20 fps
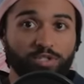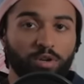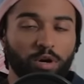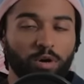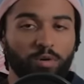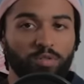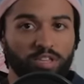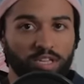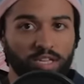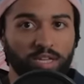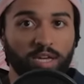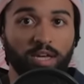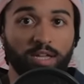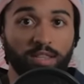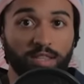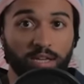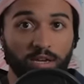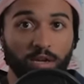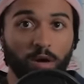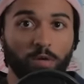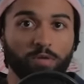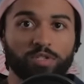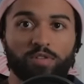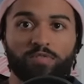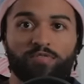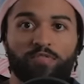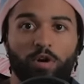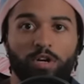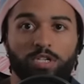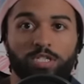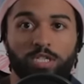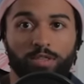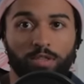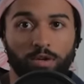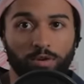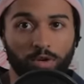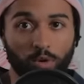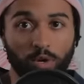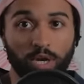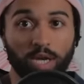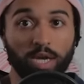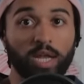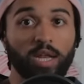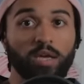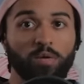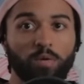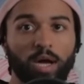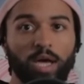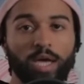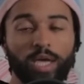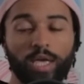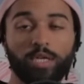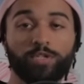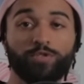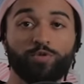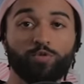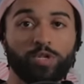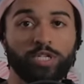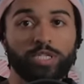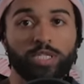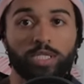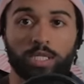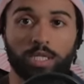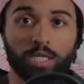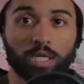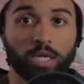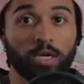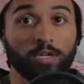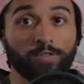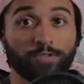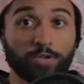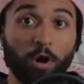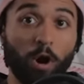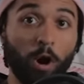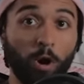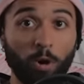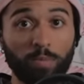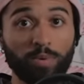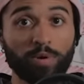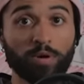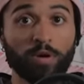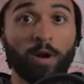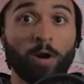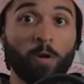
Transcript: you know, the they know it's a farce yet they're doing it anyway, is reason to hope.